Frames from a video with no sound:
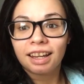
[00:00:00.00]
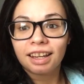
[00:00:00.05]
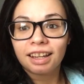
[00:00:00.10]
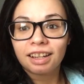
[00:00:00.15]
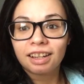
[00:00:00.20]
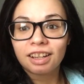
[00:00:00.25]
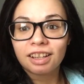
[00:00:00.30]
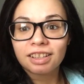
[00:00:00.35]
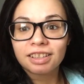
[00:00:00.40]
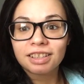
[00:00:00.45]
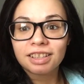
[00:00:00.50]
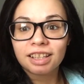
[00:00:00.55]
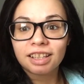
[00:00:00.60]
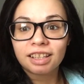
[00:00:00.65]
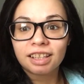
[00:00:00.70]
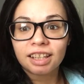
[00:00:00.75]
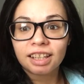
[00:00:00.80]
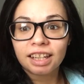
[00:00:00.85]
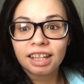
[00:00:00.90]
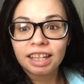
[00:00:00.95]
And all of a
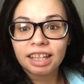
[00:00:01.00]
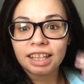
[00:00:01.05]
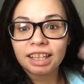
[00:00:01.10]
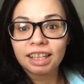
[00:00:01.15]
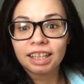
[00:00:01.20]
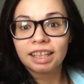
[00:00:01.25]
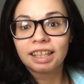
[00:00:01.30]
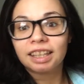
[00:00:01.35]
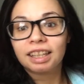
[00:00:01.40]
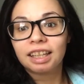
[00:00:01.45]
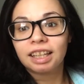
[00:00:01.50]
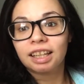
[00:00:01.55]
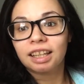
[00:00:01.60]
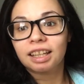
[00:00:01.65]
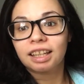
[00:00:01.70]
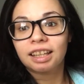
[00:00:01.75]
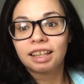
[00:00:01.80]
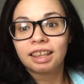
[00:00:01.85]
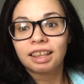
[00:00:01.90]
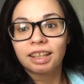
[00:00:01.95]
sudden,
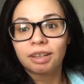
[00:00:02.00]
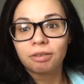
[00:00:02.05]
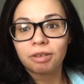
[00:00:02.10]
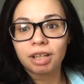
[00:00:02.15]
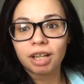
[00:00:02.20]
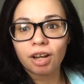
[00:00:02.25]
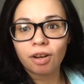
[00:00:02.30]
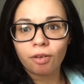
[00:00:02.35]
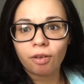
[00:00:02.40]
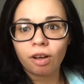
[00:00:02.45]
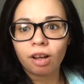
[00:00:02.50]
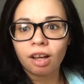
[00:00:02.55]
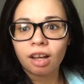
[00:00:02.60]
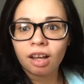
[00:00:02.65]
there we go.